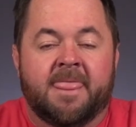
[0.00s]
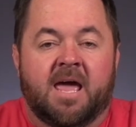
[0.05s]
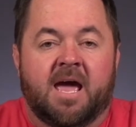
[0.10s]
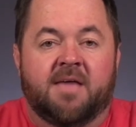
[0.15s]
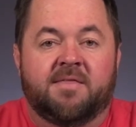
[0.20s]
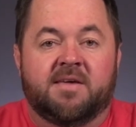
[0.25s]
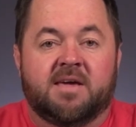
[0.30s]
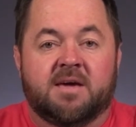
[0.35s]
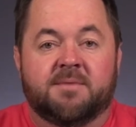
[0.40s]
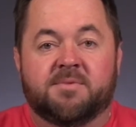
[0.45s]

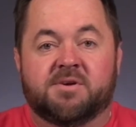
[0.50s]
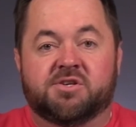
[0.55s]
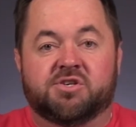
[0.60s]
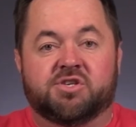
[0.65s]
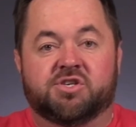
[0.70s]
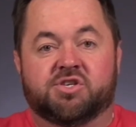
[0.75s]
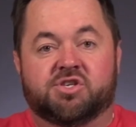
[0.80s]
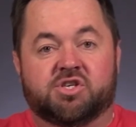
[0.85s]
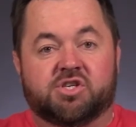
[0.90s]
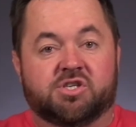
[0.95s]
and the image
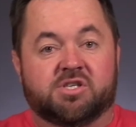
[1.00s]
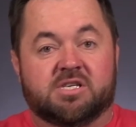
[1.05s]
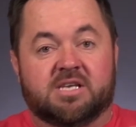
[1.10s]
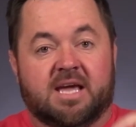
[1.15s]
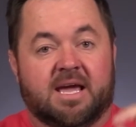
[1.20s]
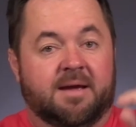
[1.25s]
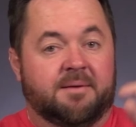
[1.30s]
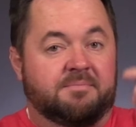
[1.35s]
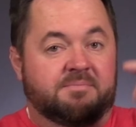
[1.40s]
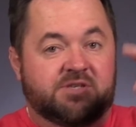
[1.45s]
is just
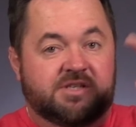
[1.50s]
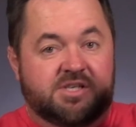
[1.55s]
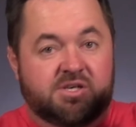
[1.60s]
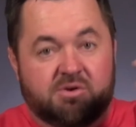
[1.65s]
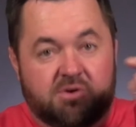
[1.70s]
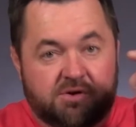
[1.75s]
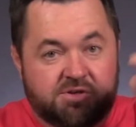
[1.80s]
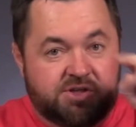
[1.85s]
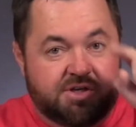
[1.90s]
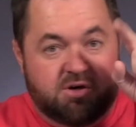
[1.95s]
named
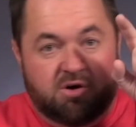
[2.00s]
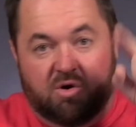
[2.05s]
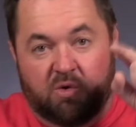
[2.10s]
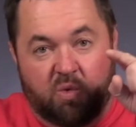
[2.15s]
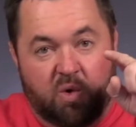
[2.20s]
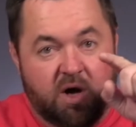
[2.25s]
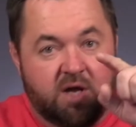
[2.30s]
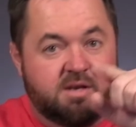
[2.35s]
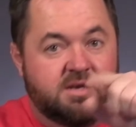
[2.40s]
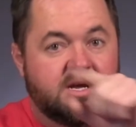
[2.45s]

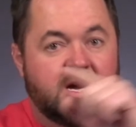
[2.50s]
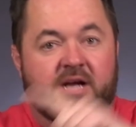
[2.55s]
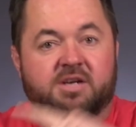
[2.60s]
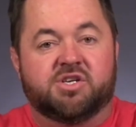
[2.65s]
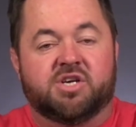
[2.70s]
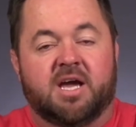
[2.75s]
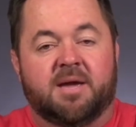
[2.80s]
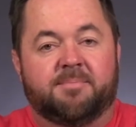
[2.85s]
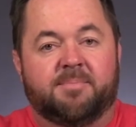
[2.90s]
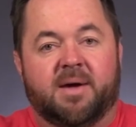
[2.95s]

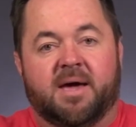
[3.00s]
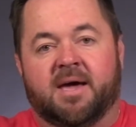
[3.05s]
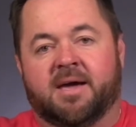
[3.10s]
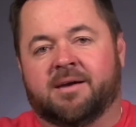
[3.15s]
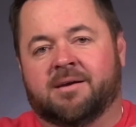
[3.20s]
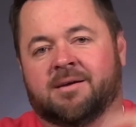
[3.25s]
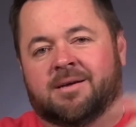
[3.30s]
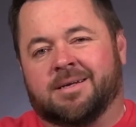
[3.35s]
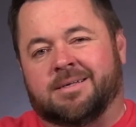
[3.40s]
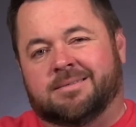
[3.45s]

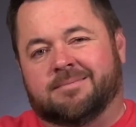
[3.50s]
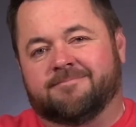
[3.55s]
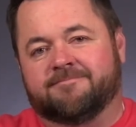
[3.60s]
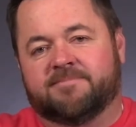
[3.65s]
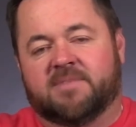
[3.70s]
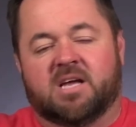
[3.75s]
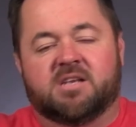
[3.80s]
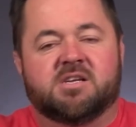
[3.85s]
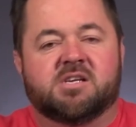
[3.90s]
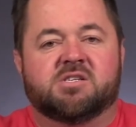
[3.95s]
001.jpg,
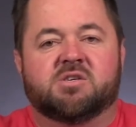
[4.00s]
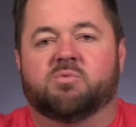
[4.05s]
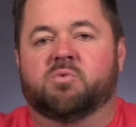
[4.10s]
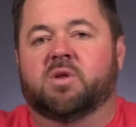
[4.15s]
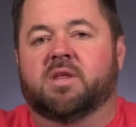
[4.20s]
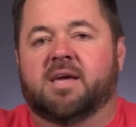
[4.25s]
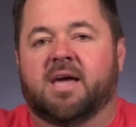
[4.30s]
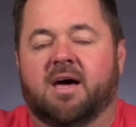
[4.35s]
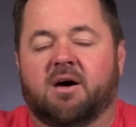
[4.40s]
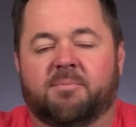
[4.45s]
that doesn't
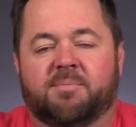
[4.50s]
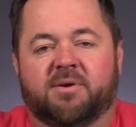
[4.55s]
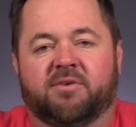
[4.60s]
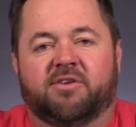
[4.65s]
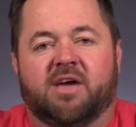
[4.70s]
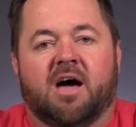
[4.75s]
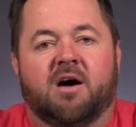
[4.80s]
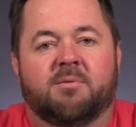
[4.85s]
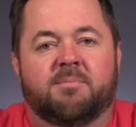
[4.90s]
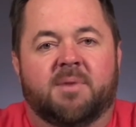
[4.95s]
really help us
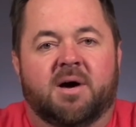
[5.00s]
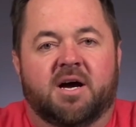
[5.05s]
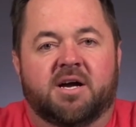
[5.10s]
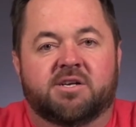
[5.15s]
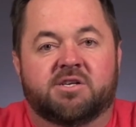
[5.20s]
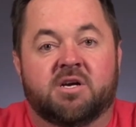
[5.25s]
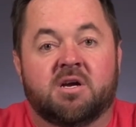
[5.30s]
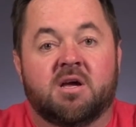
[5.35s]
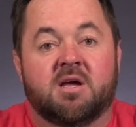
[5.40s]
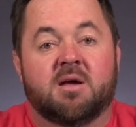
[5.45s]
out
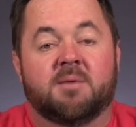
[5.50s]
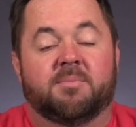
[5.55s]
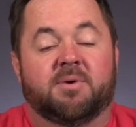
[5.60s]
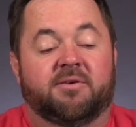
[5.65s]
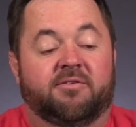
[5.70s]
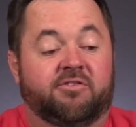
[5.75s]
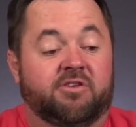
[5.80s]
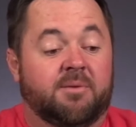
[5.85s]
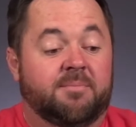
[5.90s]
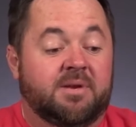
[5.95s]
much. But
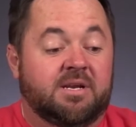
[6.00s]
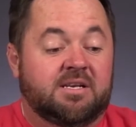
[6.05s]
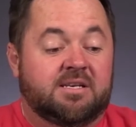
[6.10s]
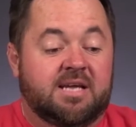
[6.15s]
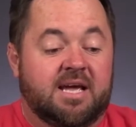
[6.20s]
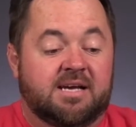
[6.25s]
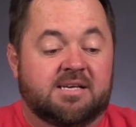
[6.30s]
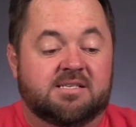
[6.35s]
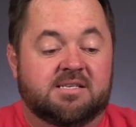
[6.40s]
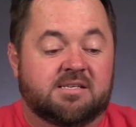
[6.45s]
if somebody
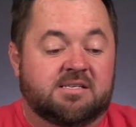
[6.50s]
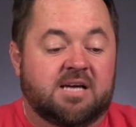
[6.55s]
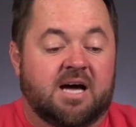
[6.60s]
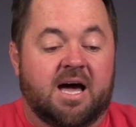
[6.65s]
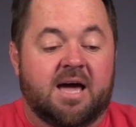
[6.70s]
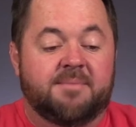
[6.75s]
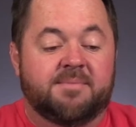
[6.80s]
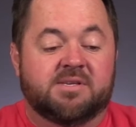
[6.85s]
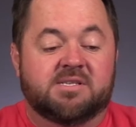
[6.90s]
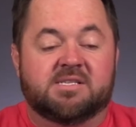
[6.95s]
takes the
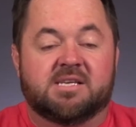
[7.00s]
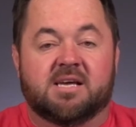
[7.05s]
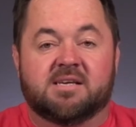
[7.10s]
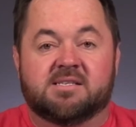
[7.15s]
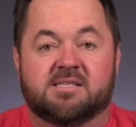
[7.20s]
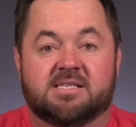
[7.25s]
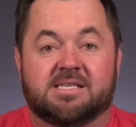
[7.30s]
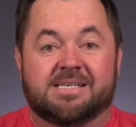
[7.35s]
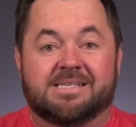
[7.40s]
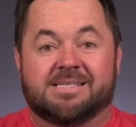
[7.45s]
time and
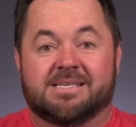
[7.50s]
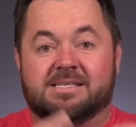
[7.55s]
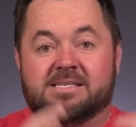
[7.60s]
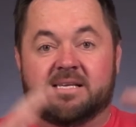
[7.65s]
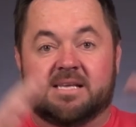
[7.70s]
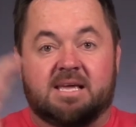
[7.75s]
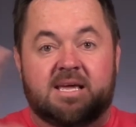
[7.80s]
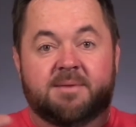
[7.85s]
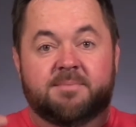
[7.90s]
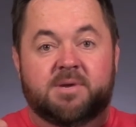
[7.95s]
says, this is
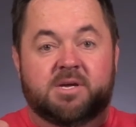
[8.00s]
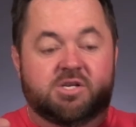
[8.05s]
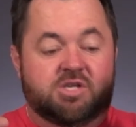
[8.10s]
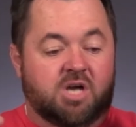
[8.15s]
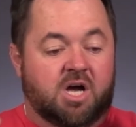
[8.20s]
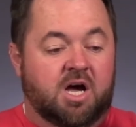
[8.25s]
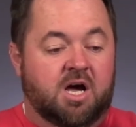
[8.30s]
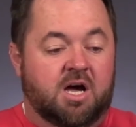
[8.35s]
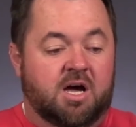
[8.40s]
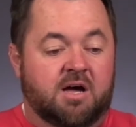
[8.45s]
an image
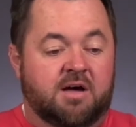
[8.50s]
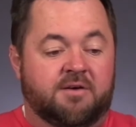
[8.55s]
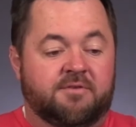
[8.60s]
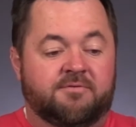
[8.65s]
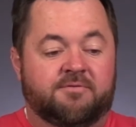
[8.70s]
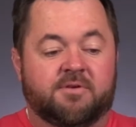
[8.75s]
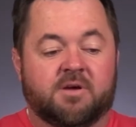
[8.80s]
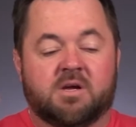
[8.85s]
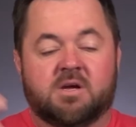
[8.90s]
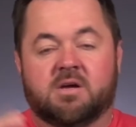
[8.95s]

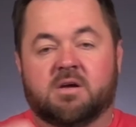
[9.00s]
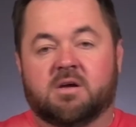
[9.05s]
of,